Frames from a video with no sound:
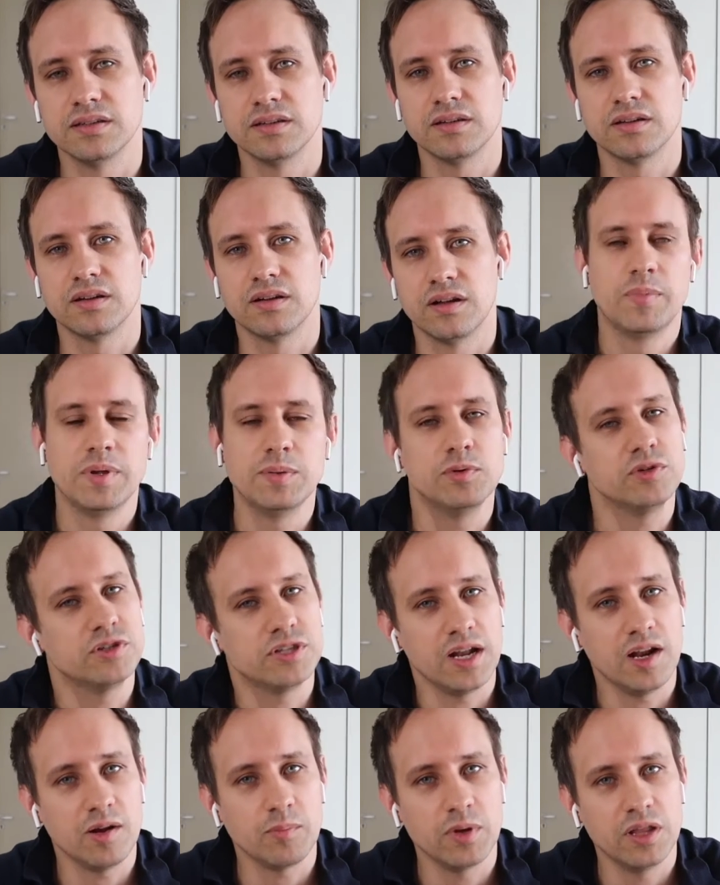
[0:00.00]
and people
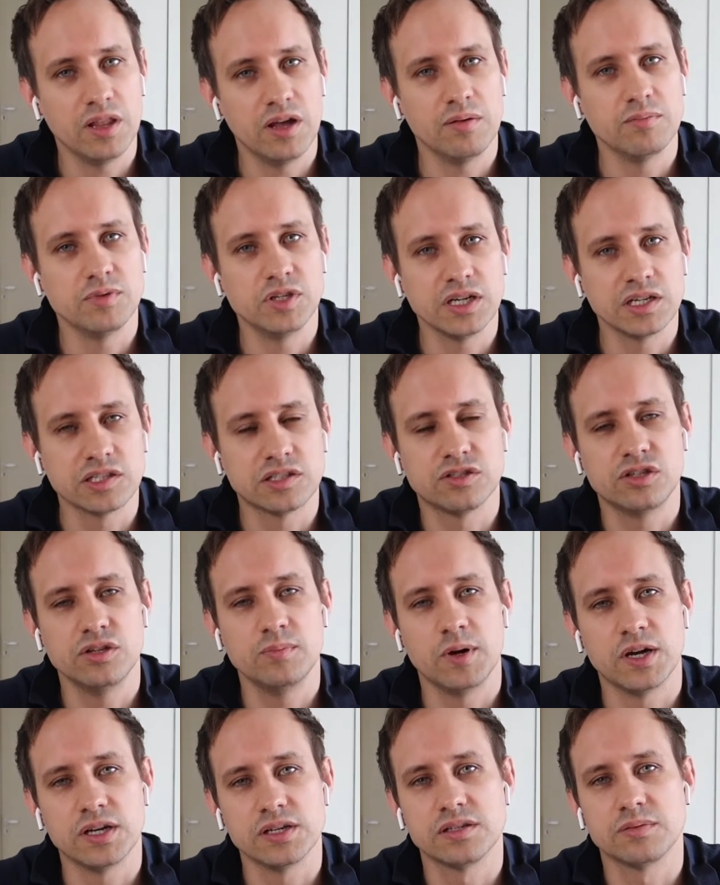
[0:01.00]
telling me that I'm doing too
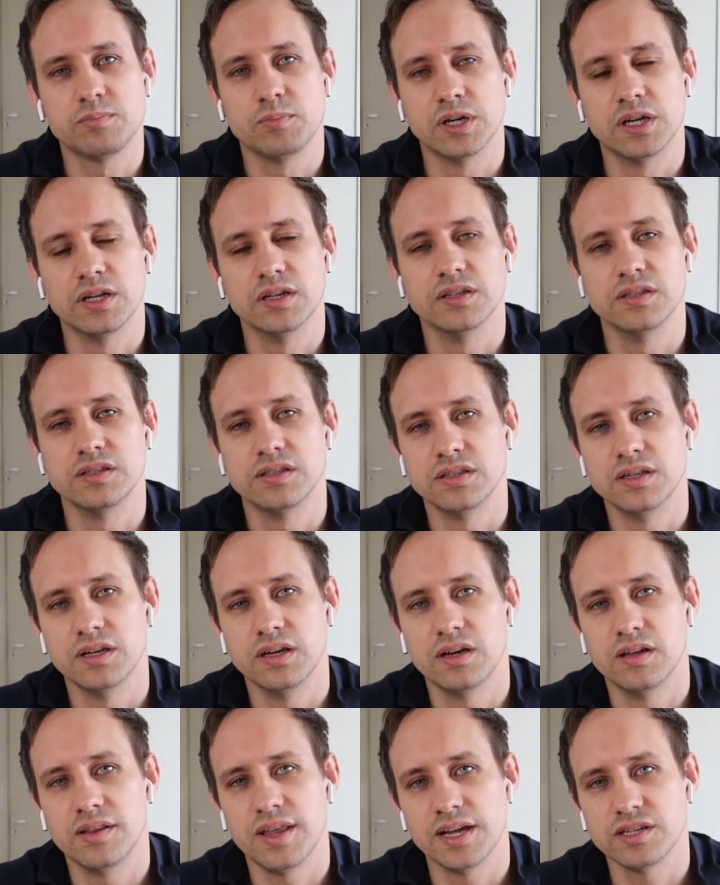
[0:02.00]
much, because
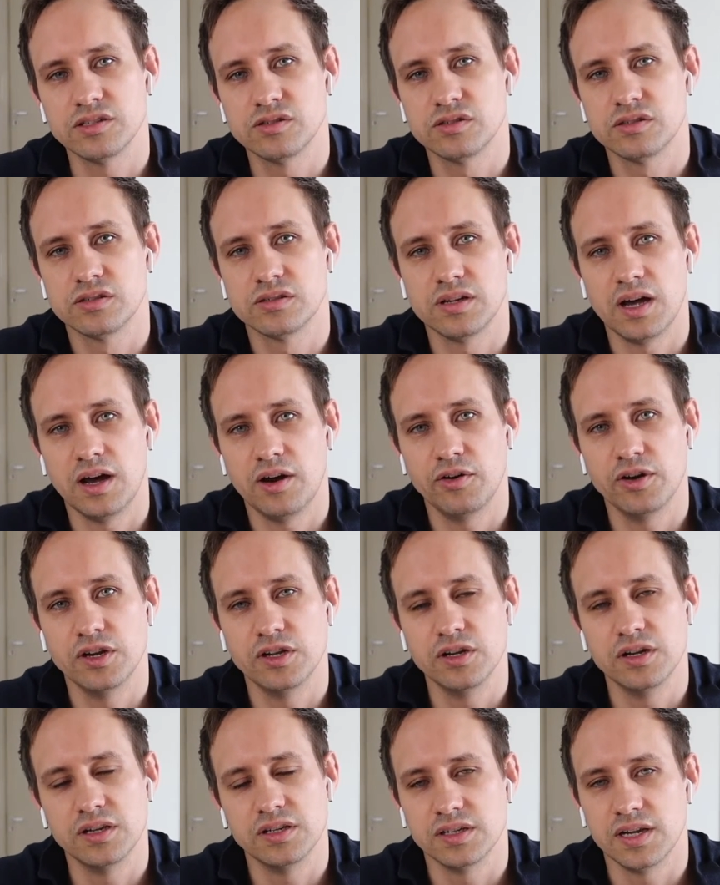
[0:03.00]
that's how I
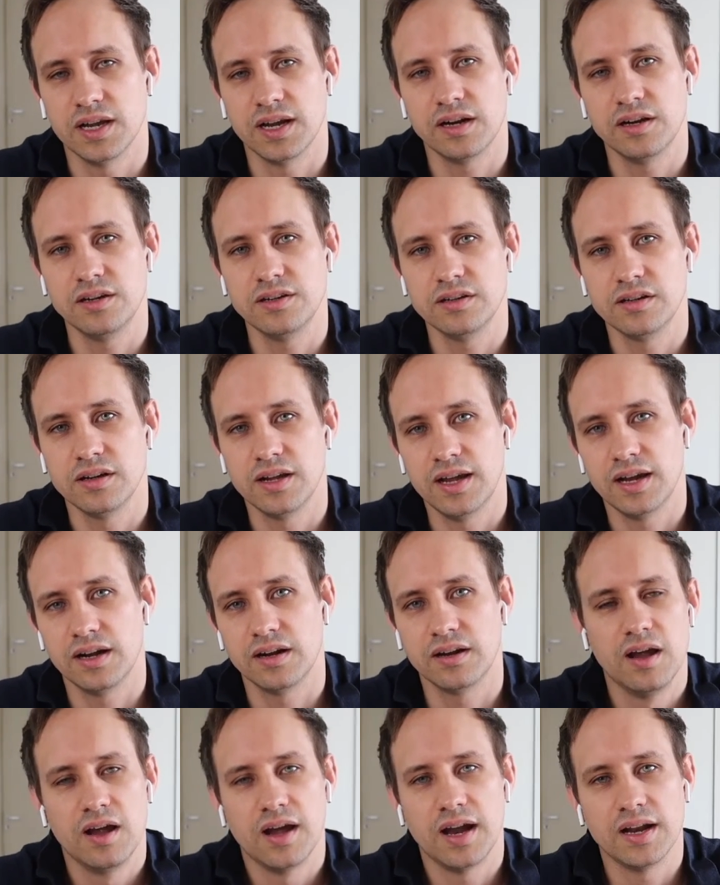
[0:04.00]
do in England,
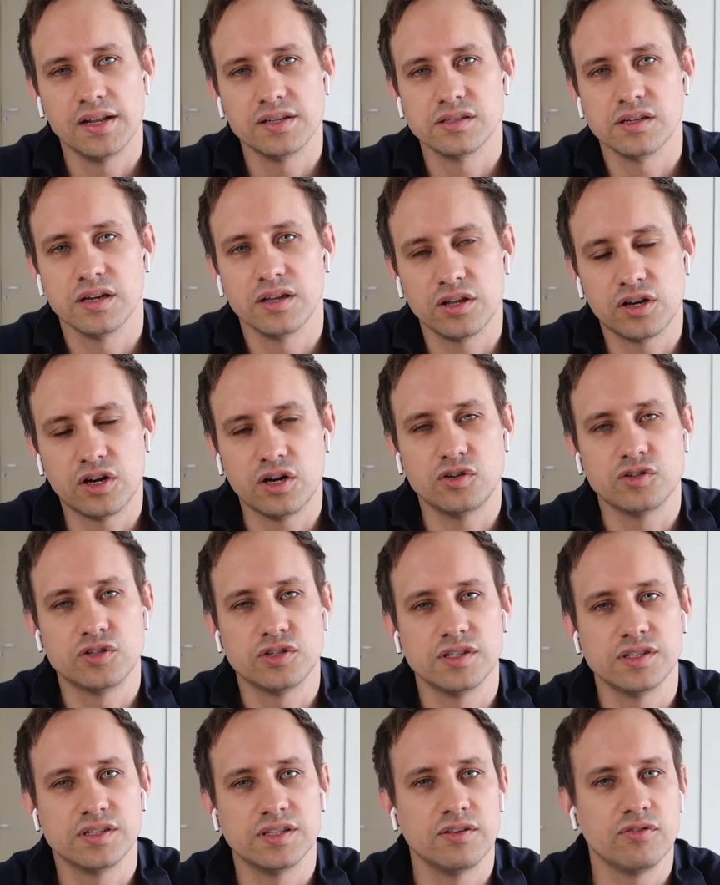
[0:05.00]
and so the
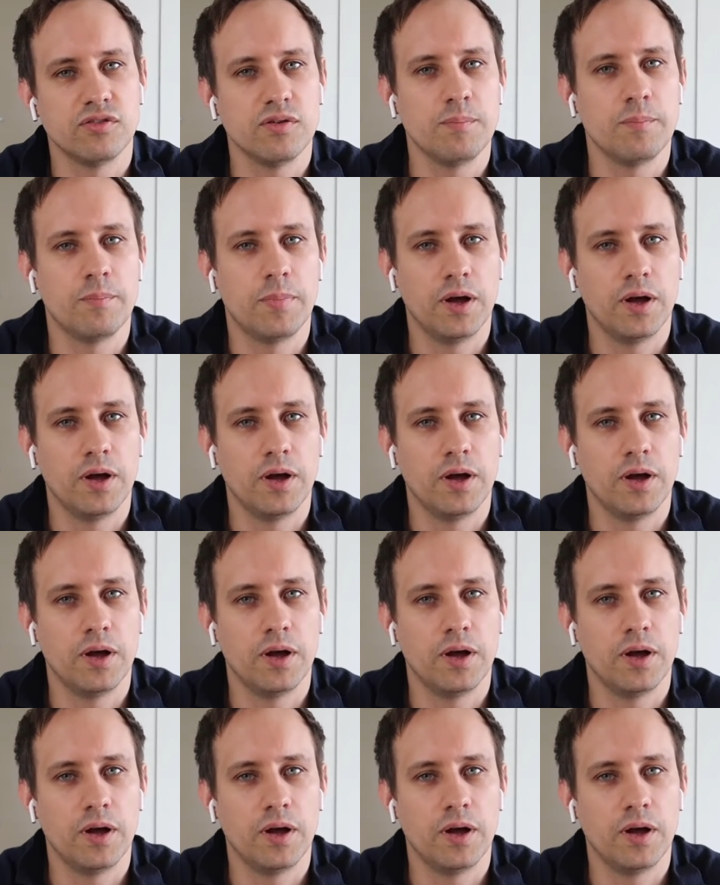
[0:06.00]
culture is different.